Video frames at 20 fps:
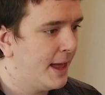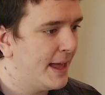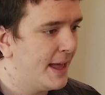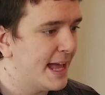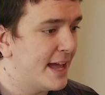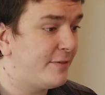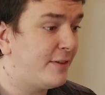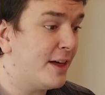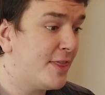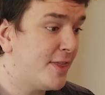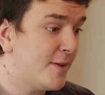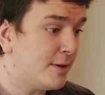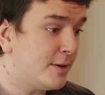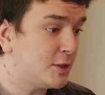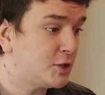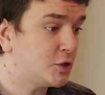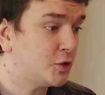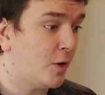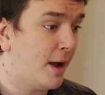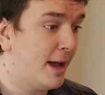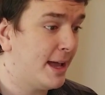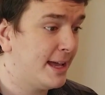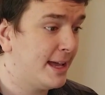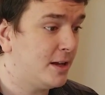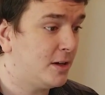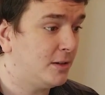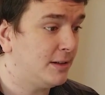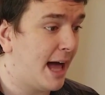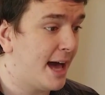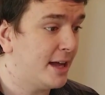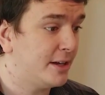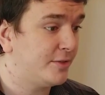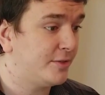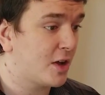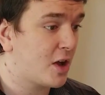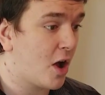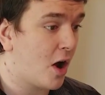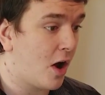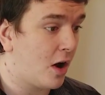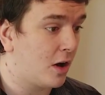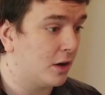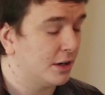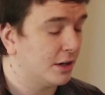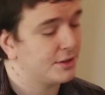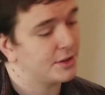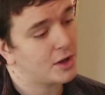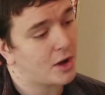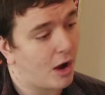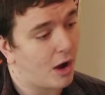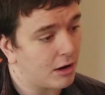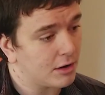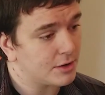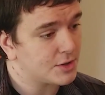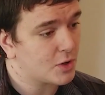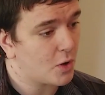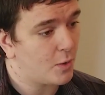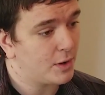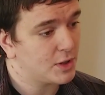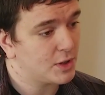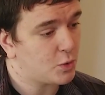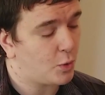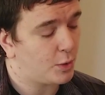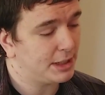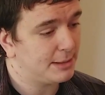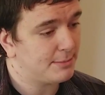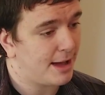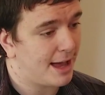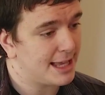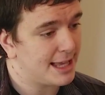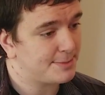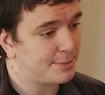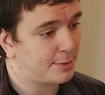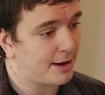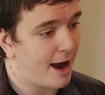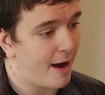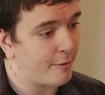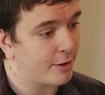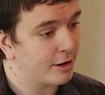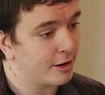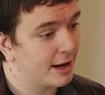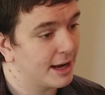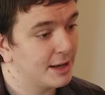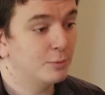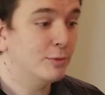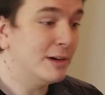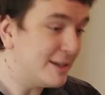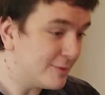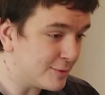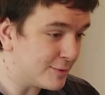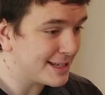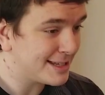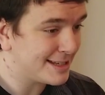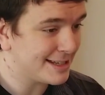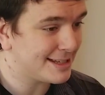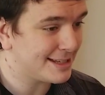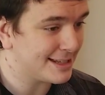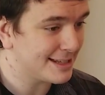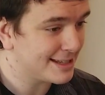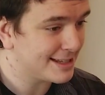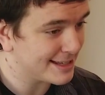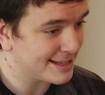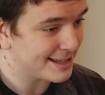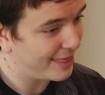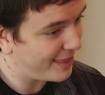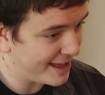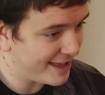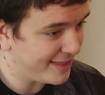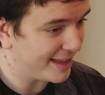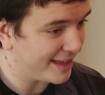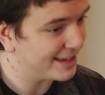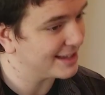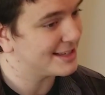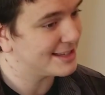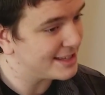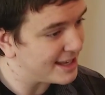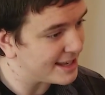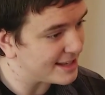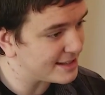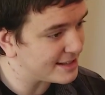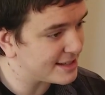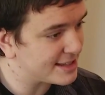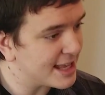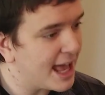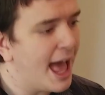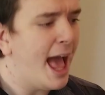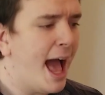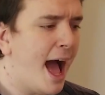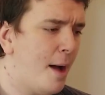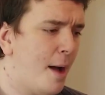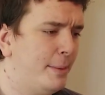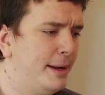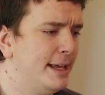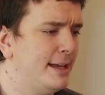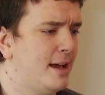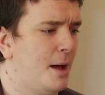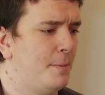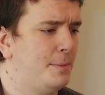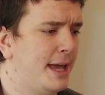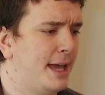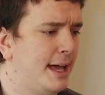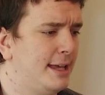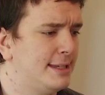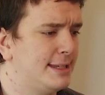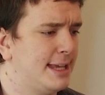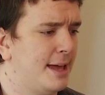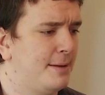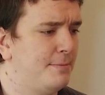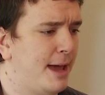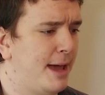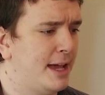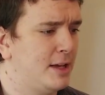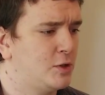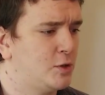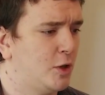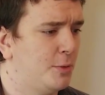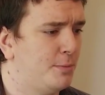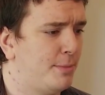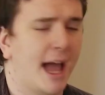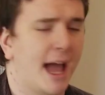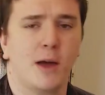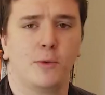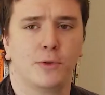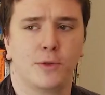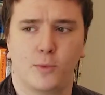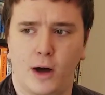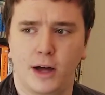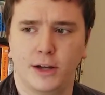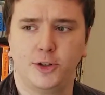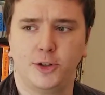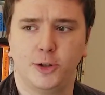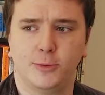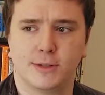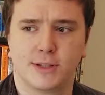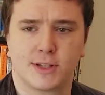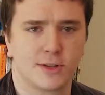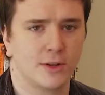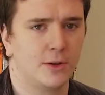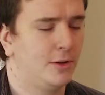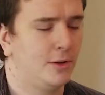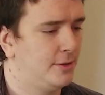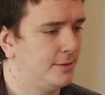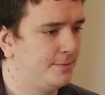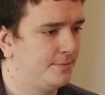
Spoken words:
If I throw a triangle out of a car and the car is going 20 miles per hour and wind resistance is a thing that exists, how many cupcakes can Pedro buy with one human soul?